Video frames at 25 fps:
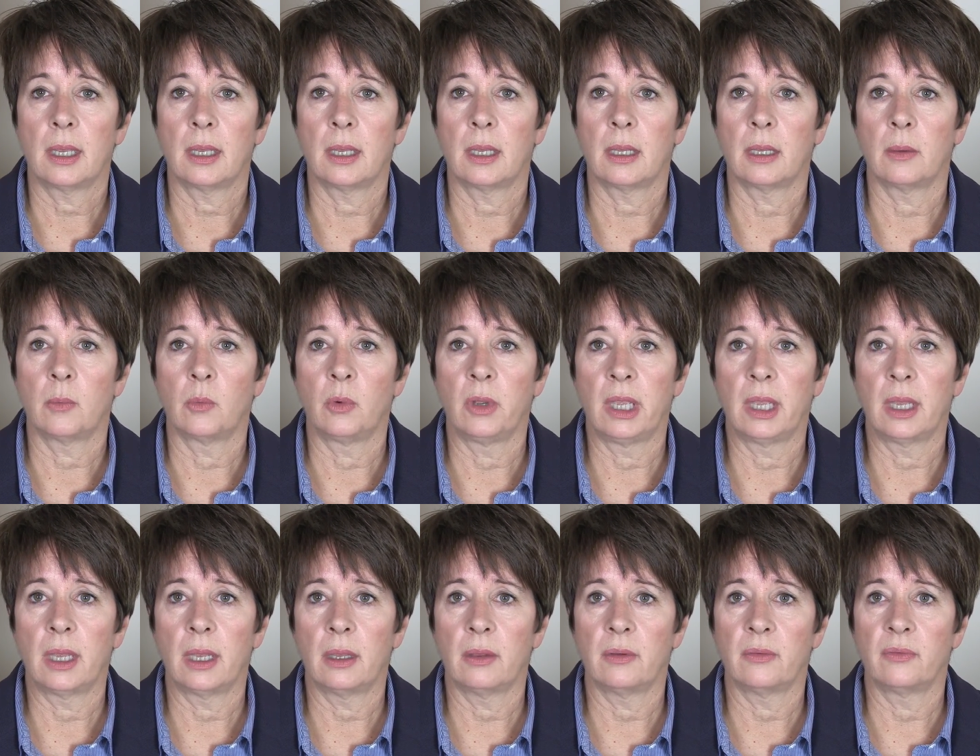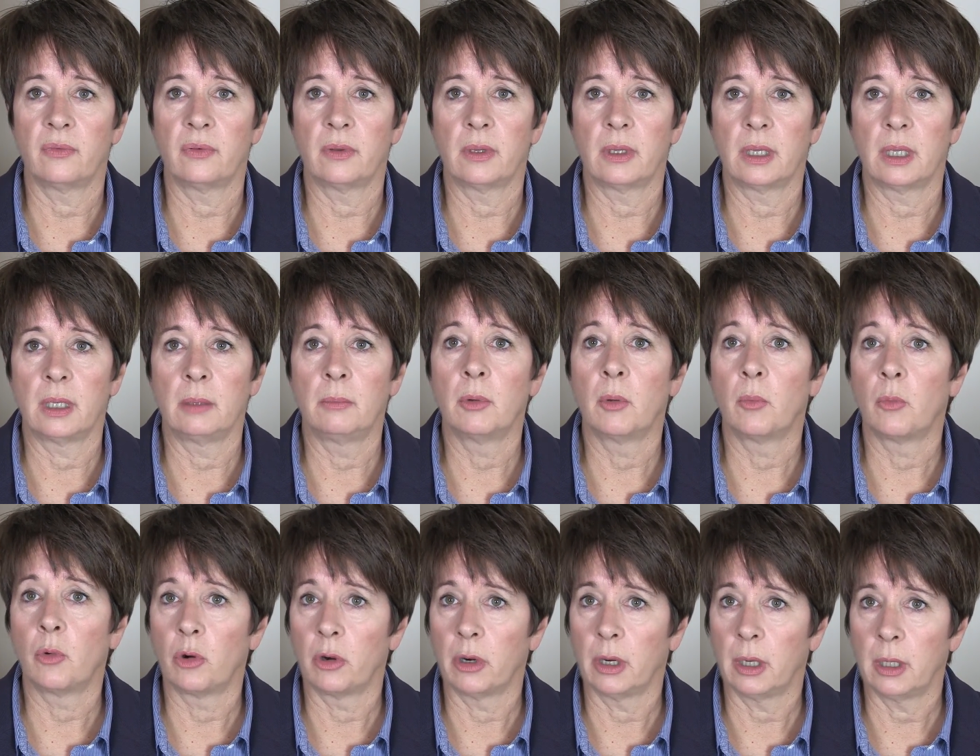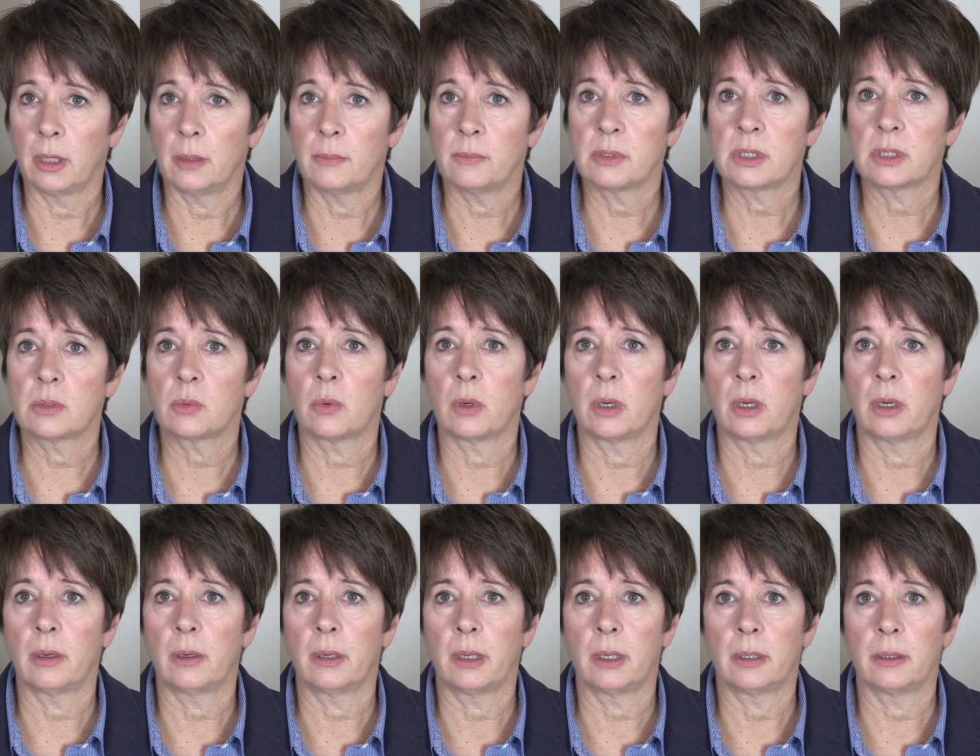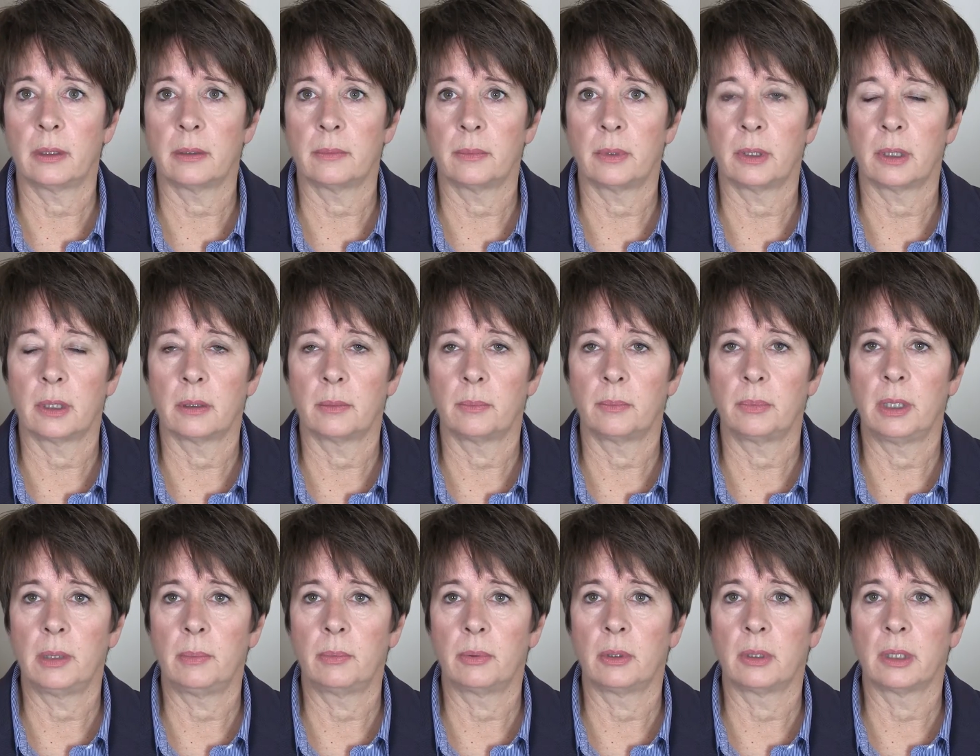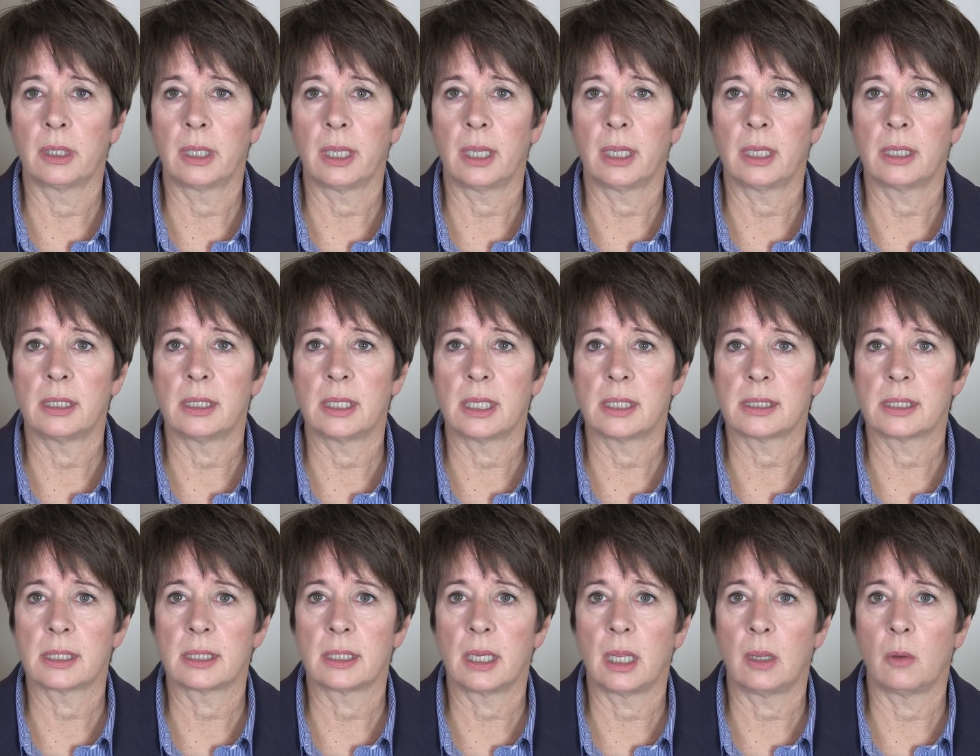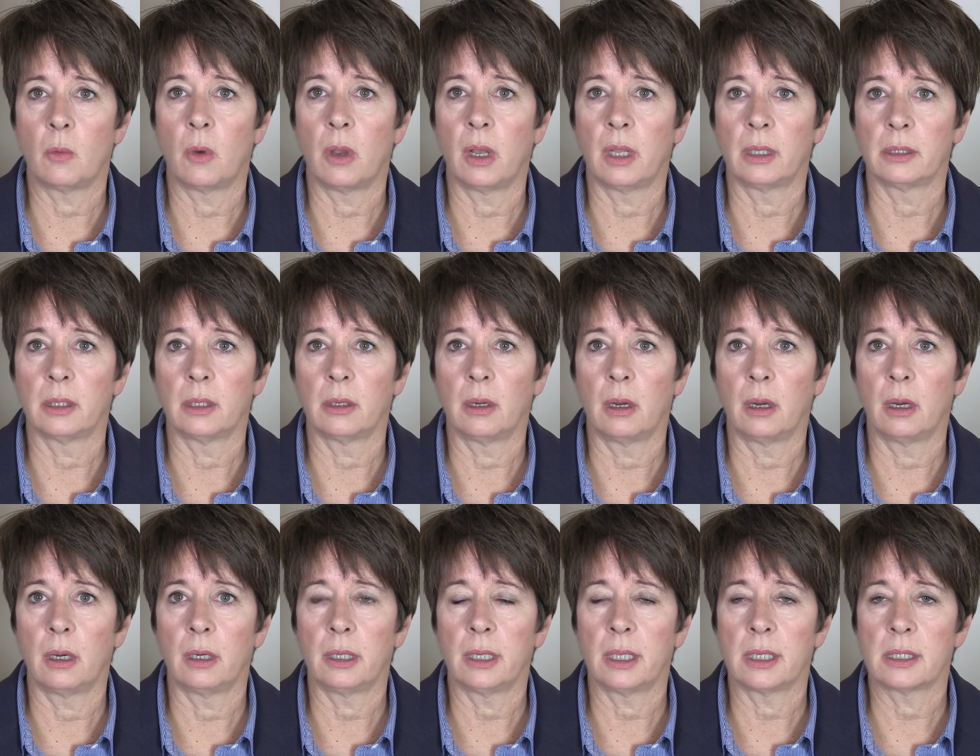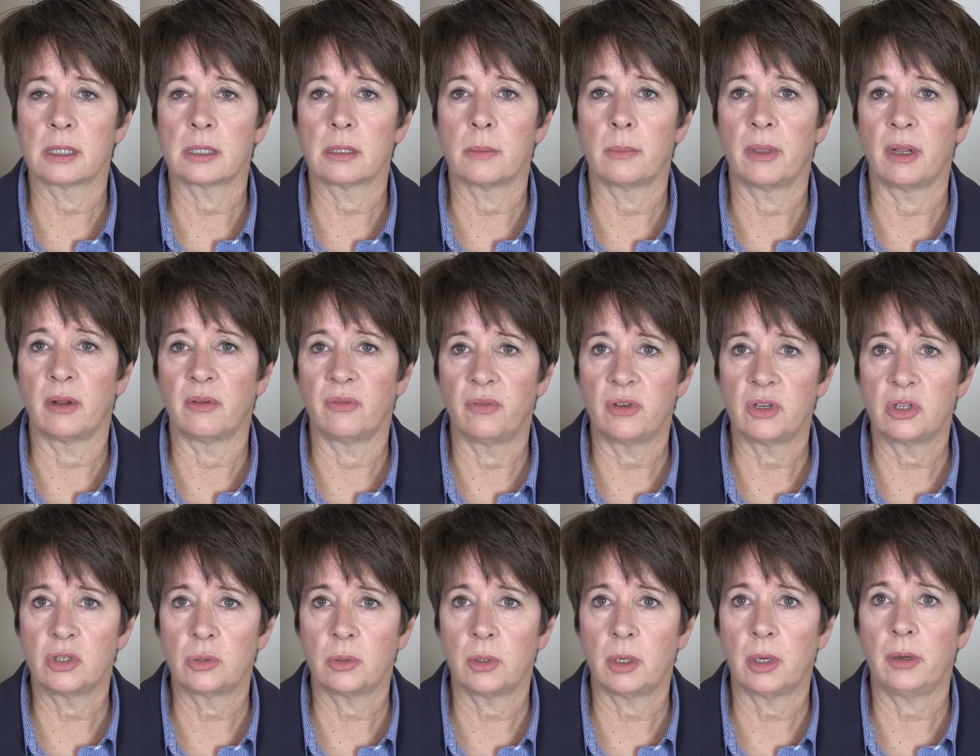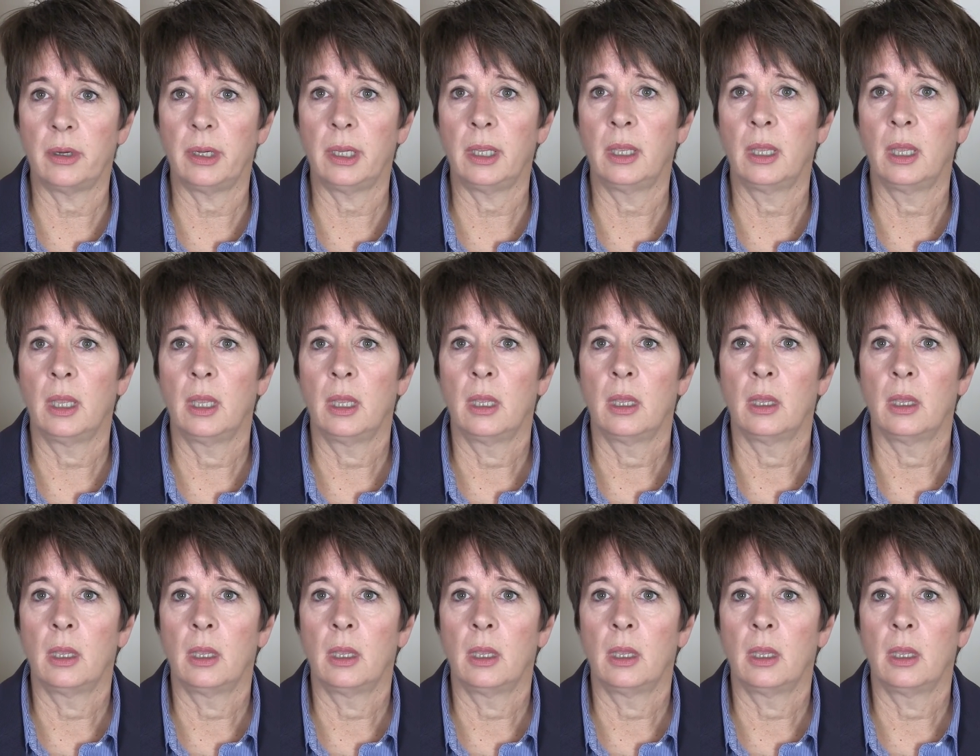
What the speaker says: We have in memoriams where people can designate Wild at Heart as the beneficiary.